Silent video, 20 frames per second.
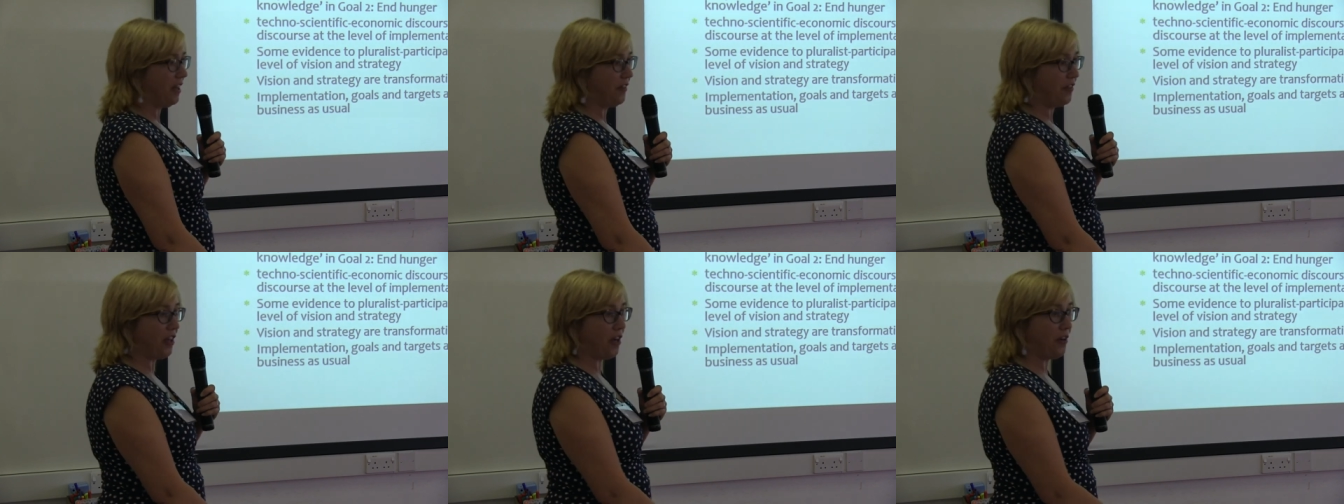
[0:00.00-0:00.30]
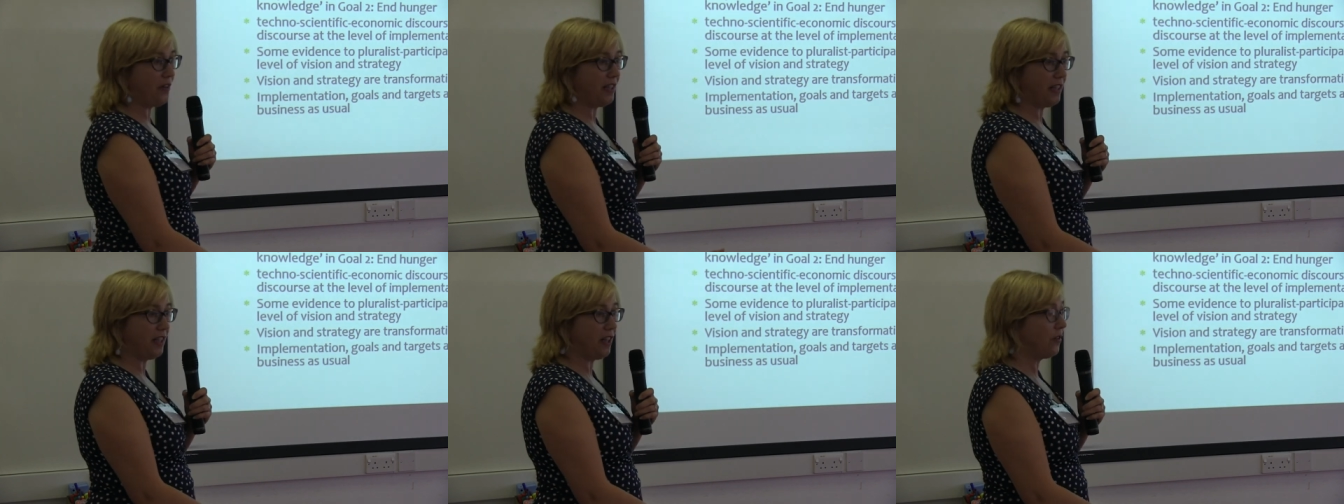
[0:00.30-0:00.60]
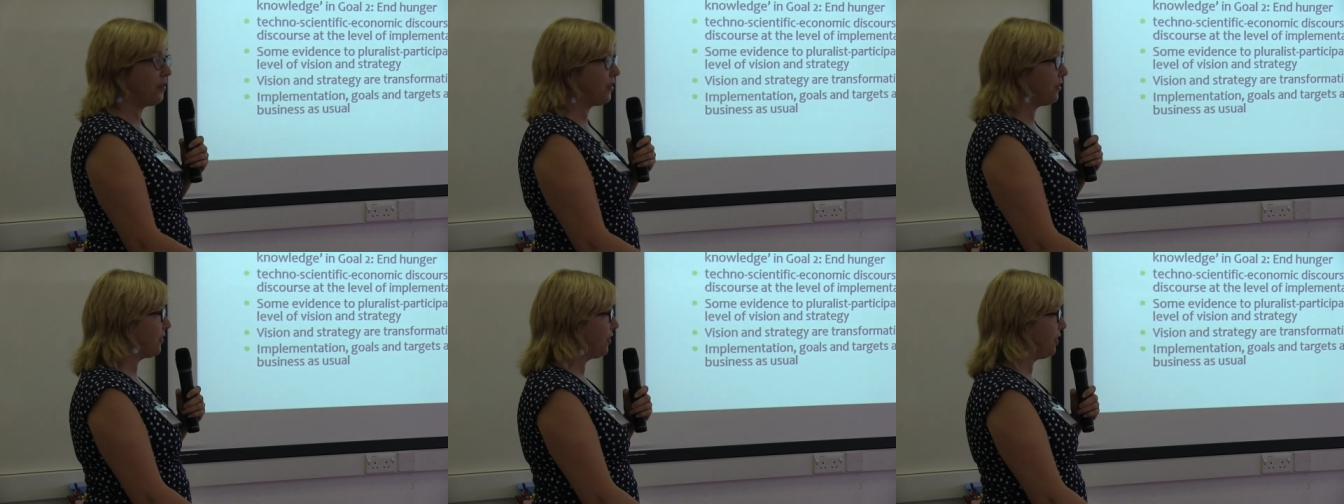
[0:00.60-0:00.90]
the only
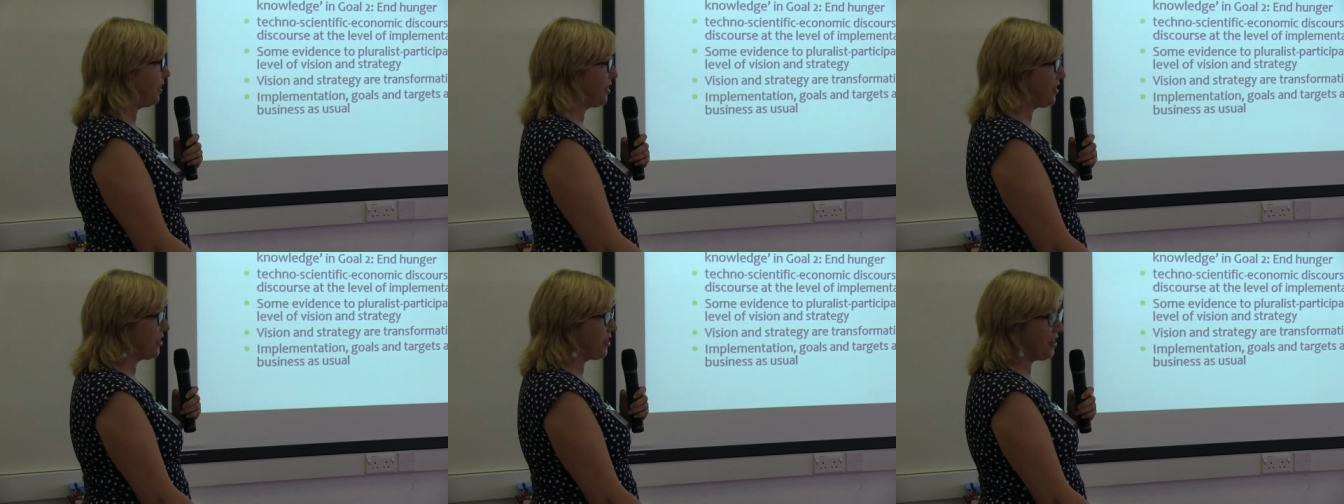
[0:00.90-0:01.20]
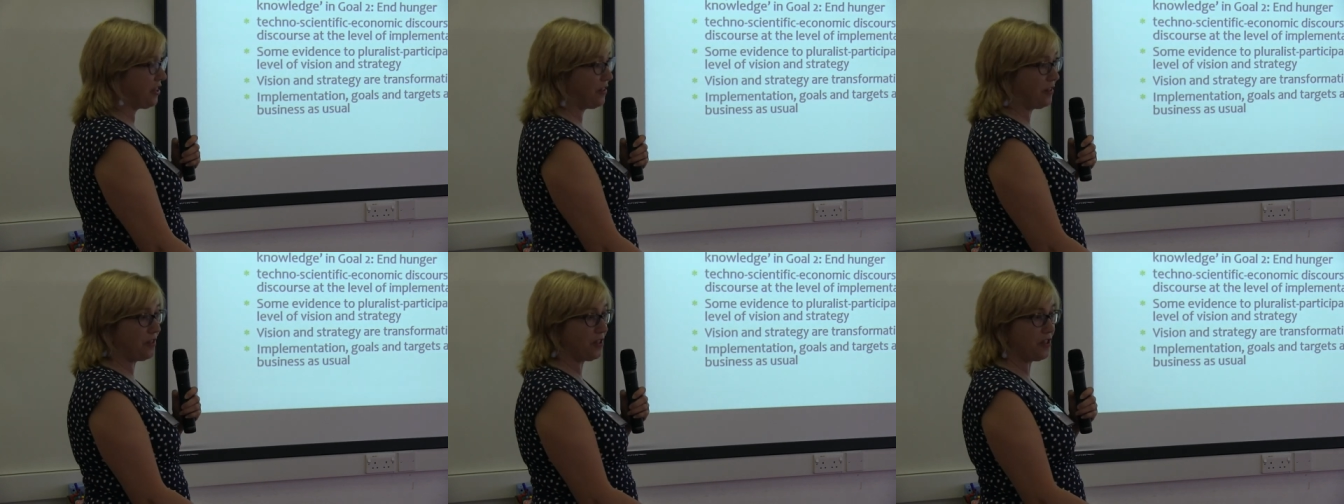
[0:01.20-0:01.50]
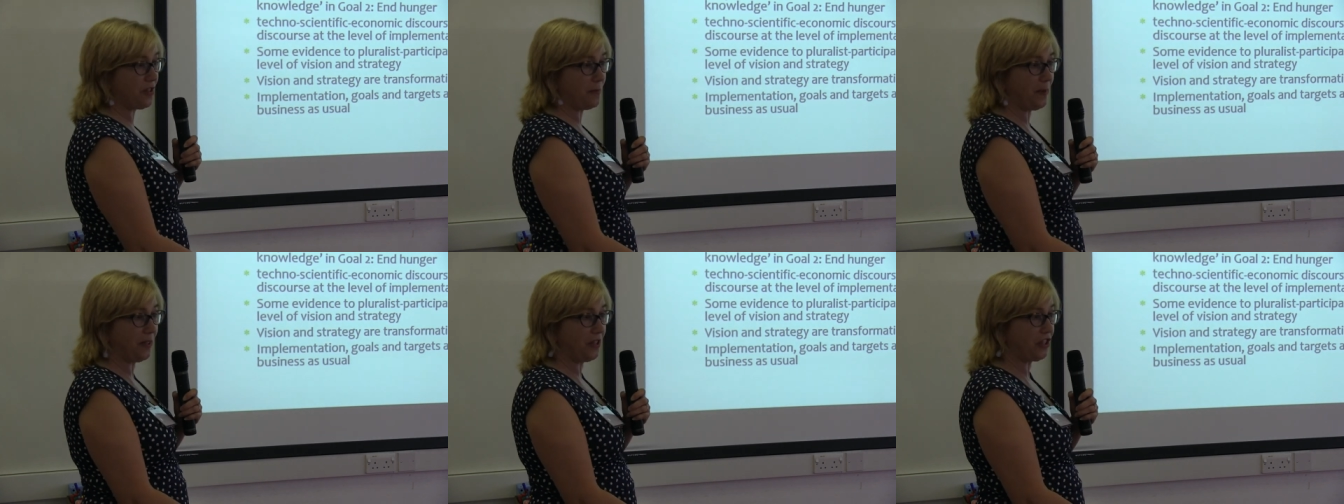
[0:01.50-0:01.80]
local knowledge that
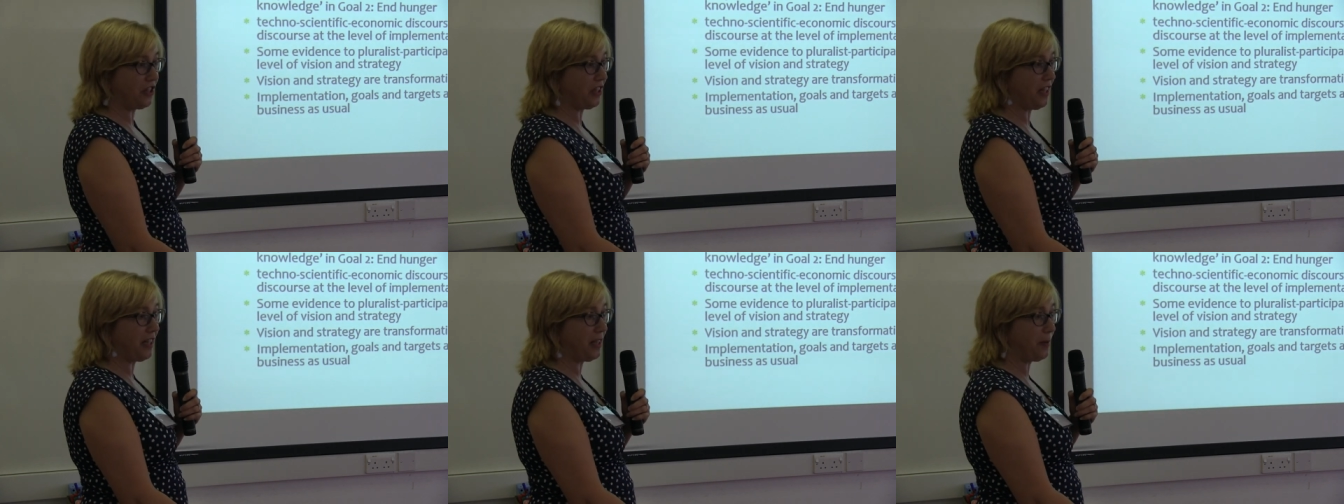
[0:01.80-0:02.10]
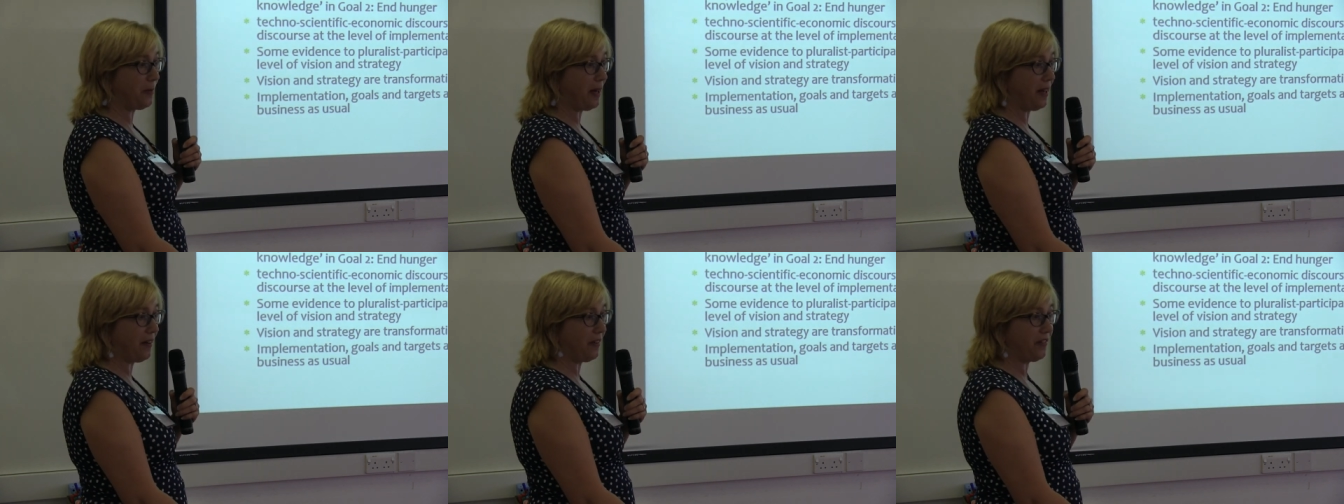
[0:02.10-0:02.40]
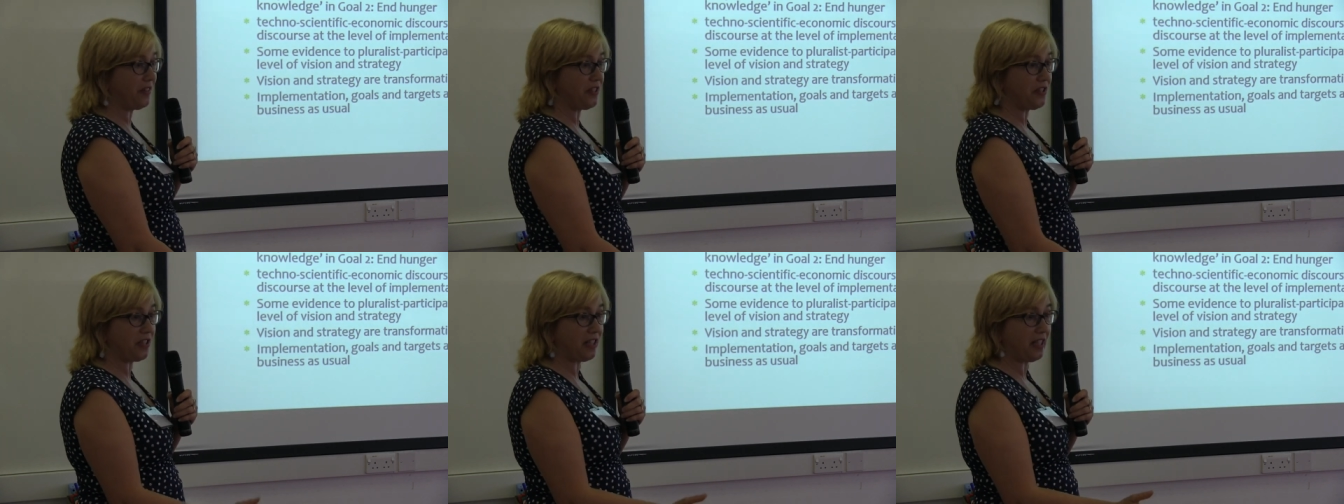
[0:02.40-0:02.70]
is mentioned anywhere
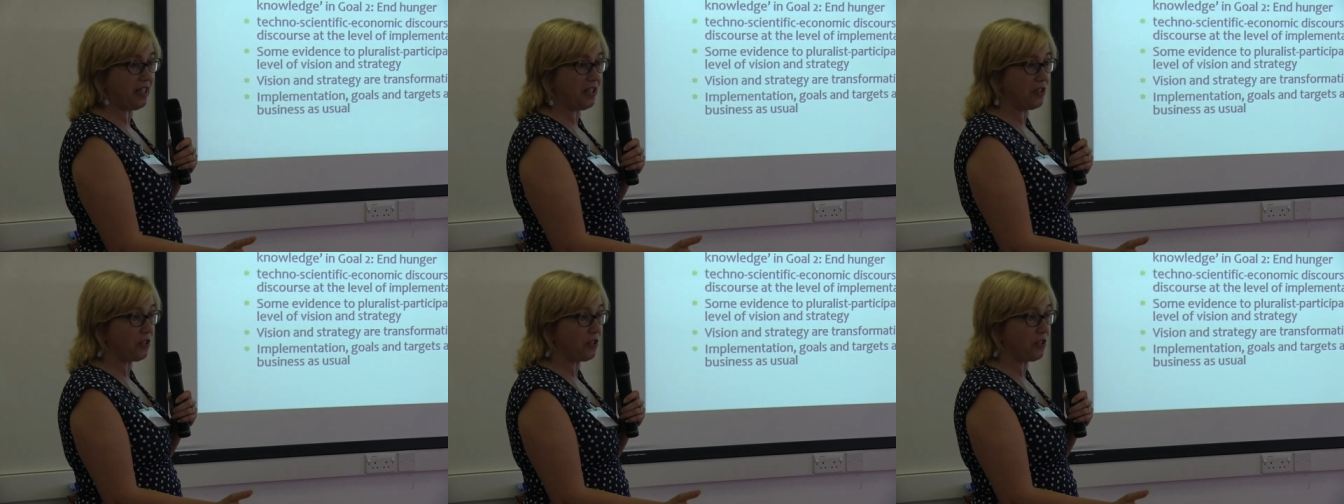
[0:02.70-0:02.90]
in this key